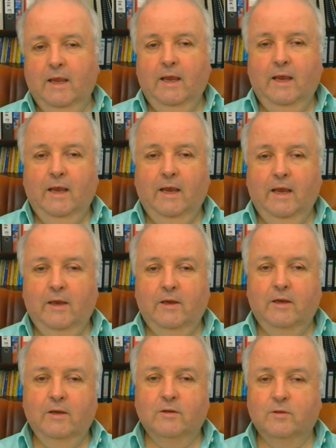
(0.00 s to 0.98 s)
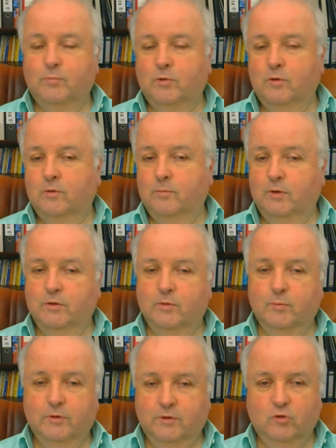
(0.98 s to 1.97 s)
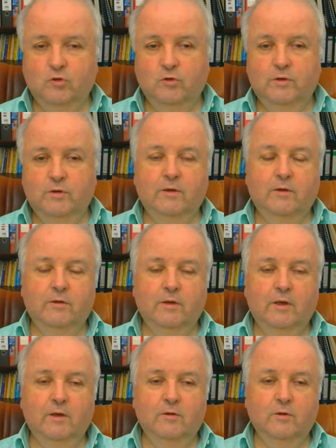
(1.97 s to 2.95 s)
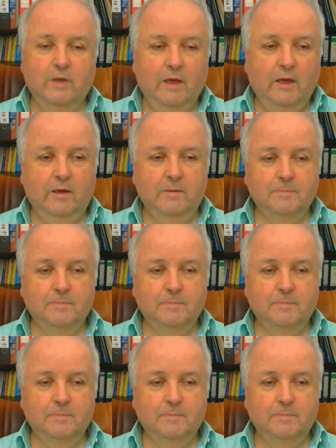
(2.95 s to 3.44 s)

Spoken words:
And he has a presupposition that he says, okay,